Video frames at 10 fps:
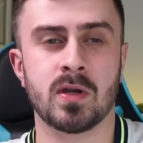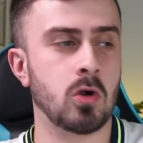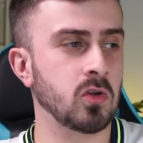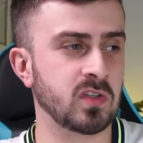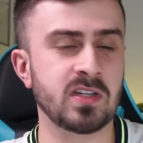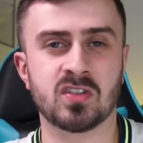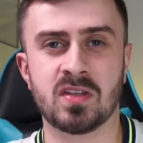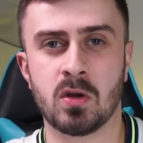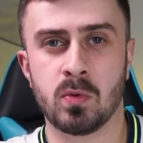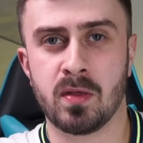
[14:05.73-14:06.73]
constantly
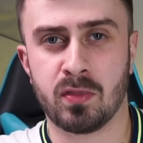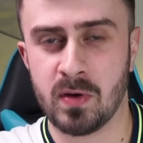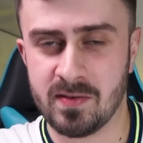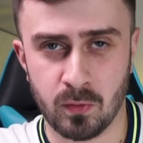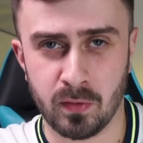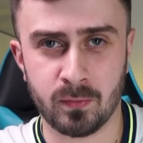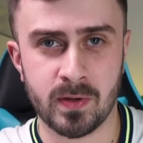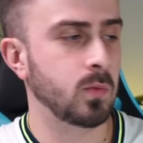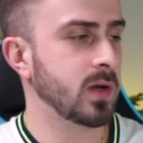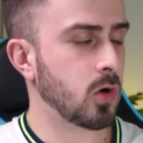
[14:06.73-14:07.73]
sticking with a
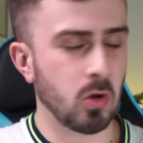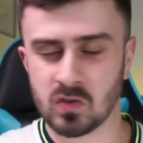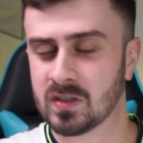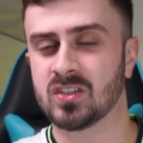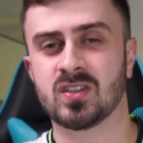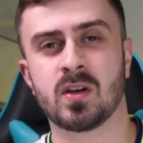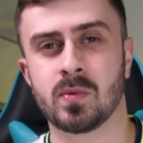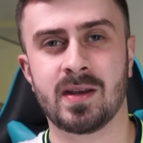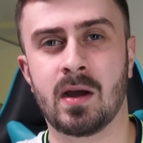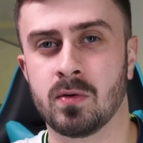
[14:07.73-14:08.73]
3-4-3. We're constantly sticking
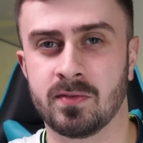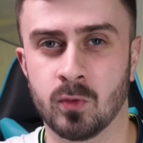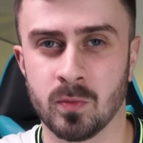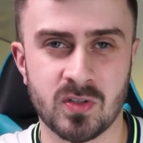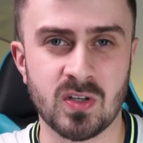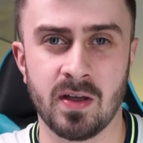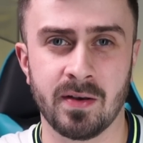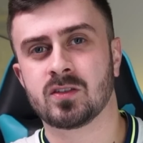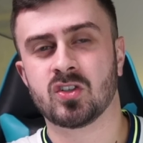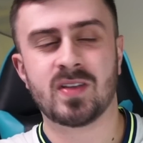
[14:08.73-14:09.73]
with an out of form
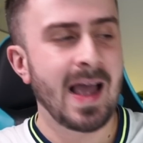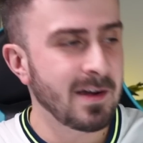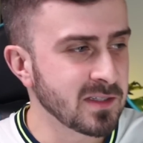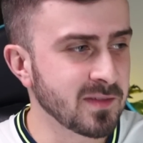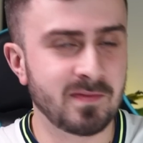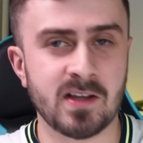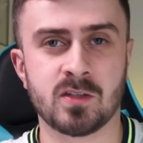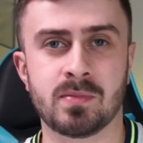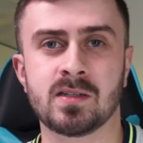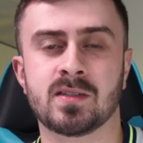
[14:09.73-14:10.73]
Son. Just having the
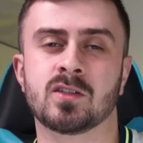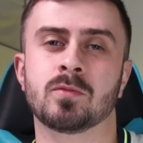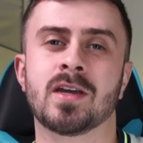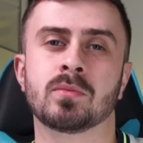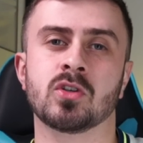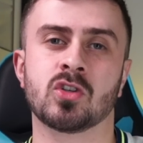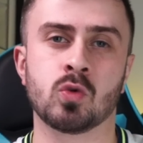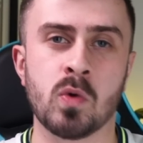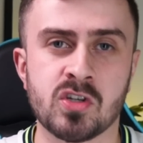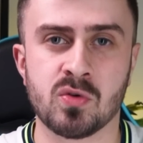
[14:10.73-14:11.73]
flexibility to be able to
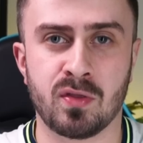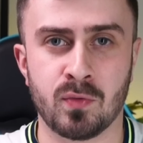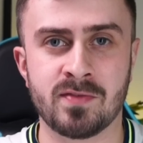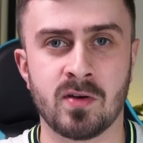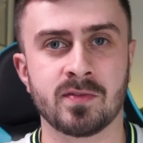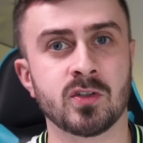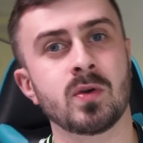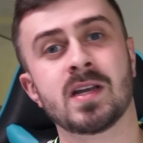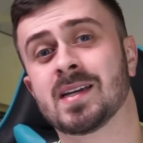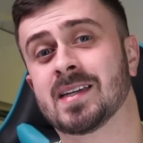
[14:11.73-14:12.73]
switch to a
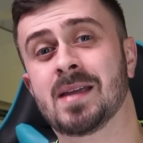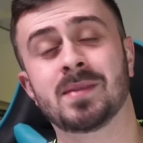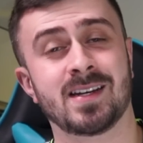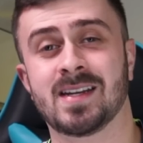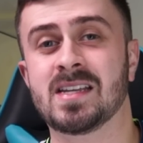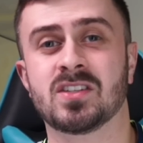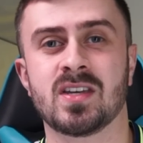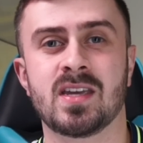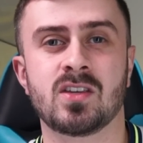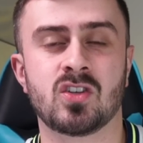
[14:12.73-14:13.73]
3-5-2 in a game that needs
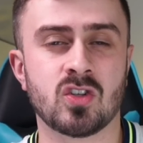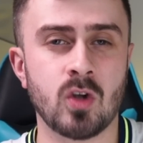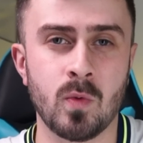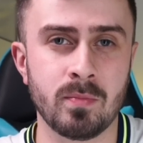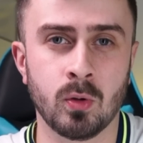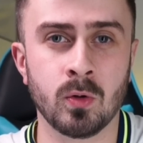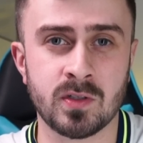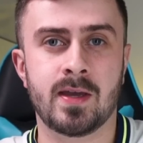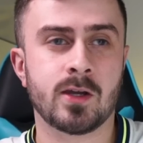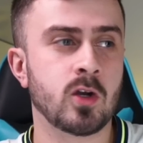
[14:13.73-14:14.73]
it is so
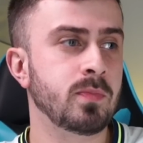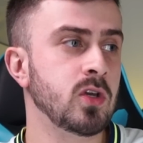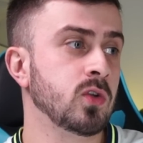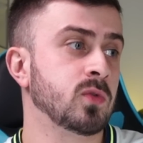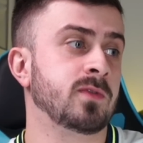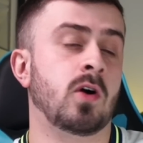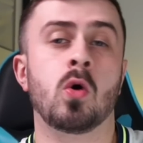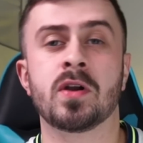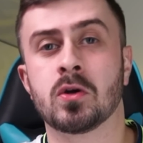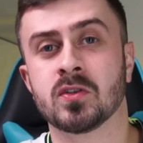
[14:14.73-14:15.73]
important. It could be useful for
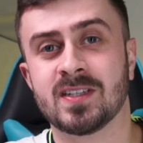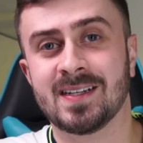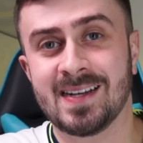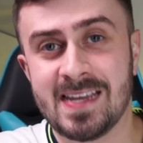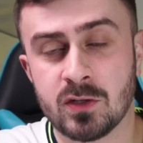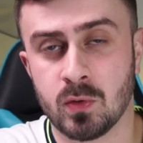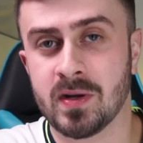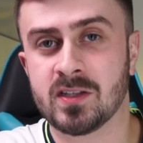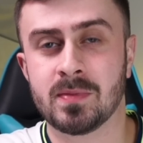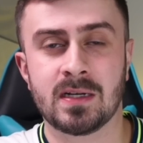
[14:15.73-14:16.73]
holding on to leagues when
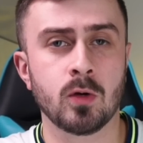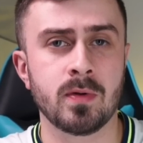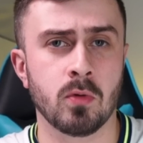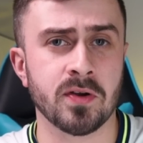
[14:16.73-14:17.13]
we need to be a little bit more